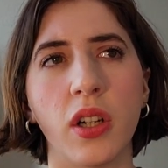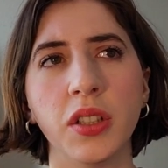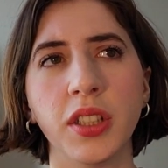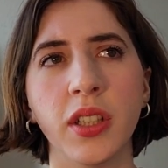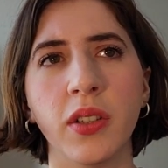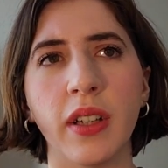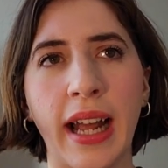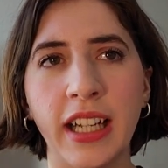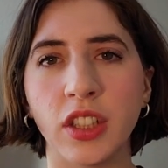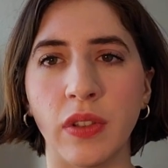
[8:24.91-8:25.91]

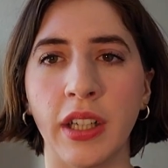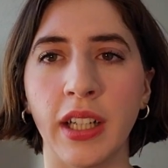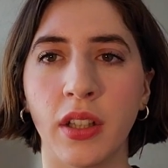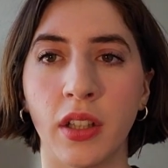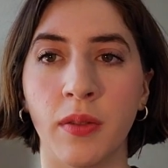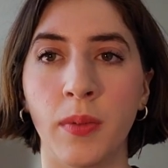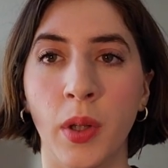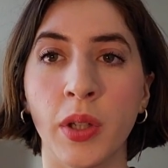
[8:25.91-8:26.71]
has very good